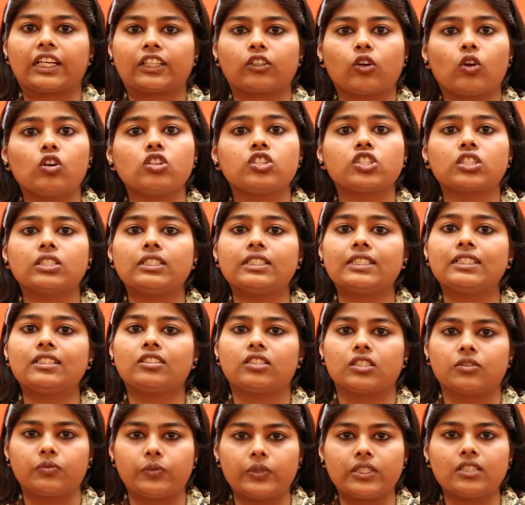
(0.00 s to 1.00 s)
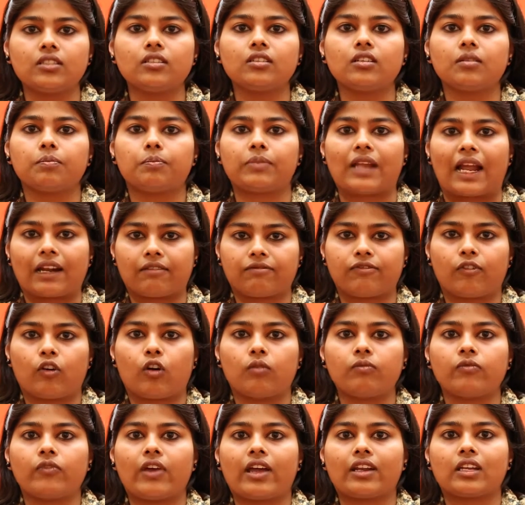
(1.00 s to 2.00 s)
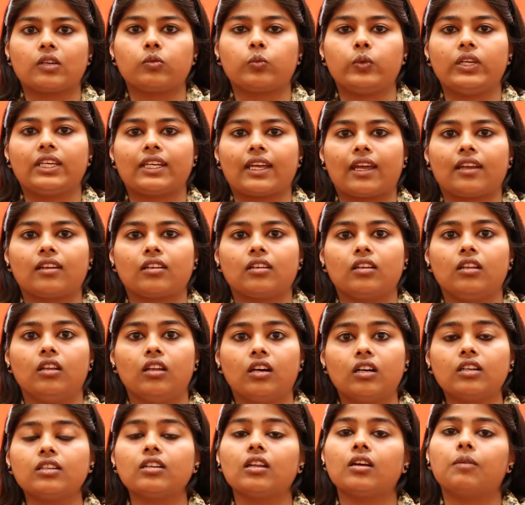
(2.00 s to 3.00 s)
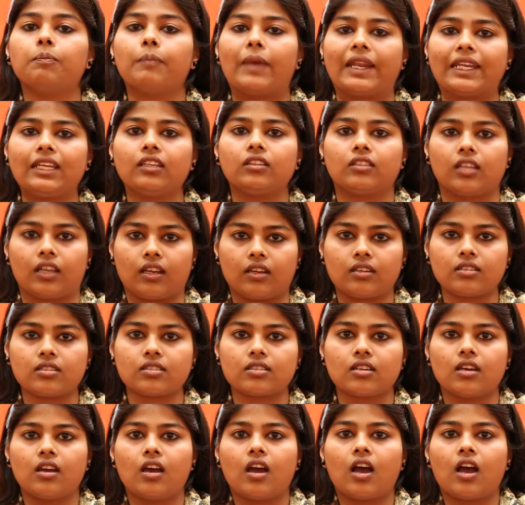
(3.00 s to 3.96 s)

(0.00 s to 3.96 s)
technologically driven platform wherein we can learn many things